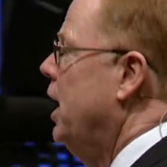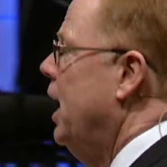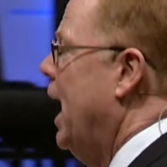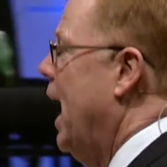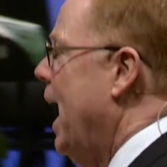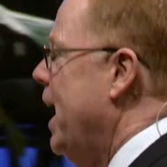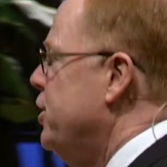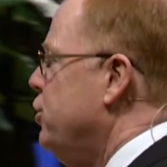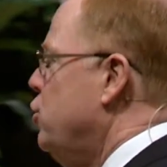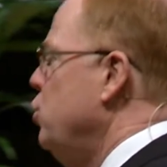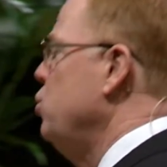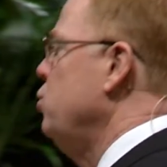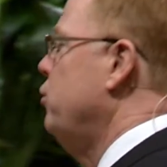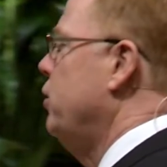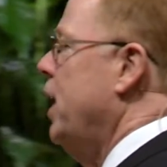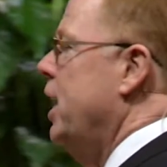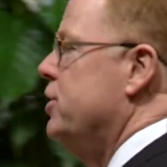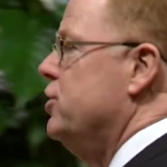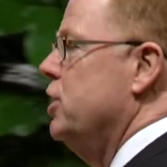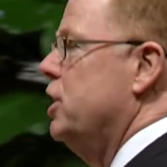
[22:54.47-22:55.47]
I'd do
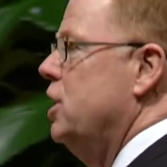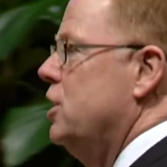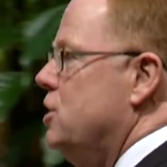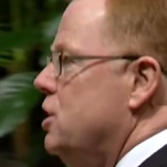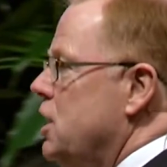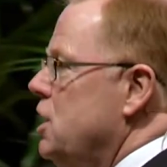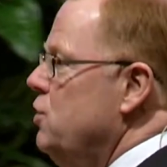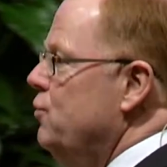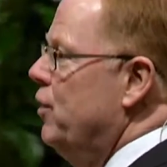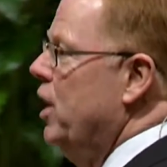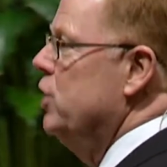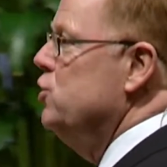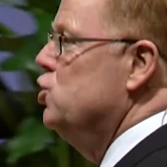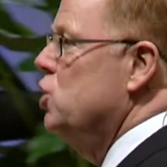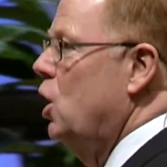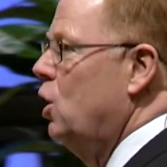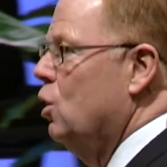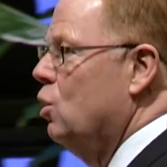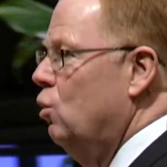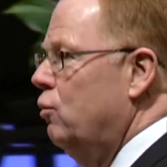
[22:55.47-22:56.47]
that to get the
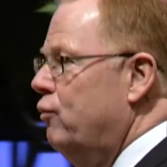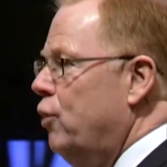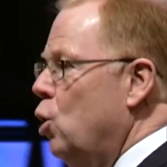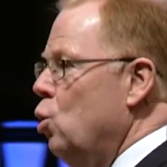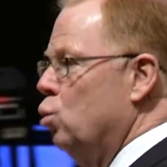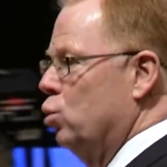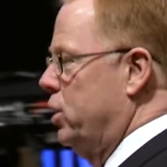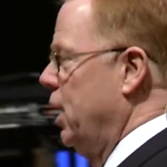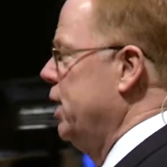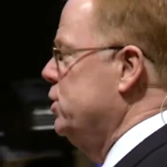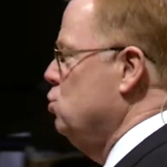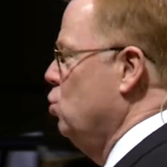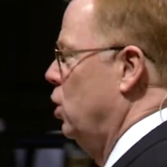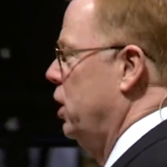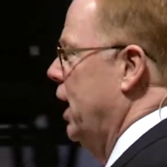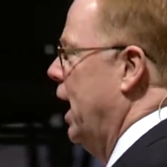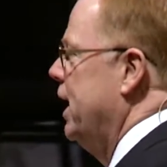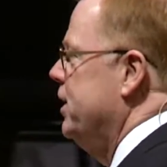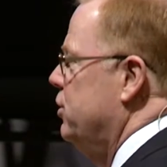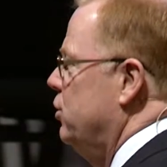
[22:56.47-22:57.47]
evangelical vote. That's what
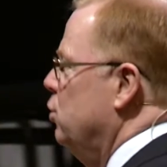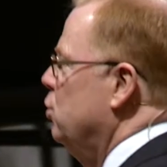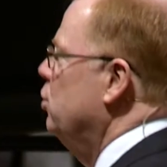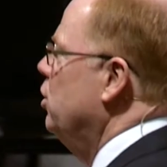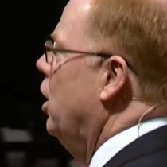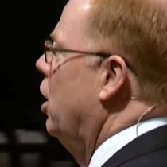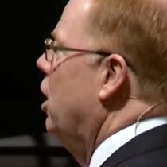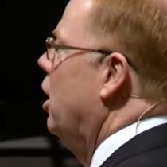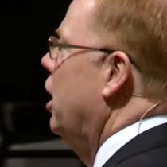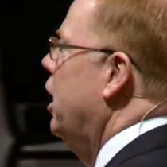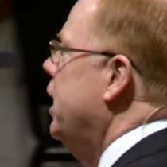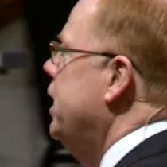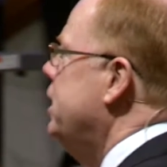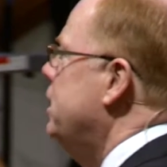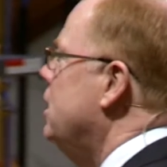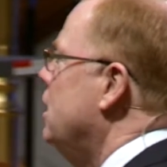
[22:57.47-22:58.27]
I'd do, all right?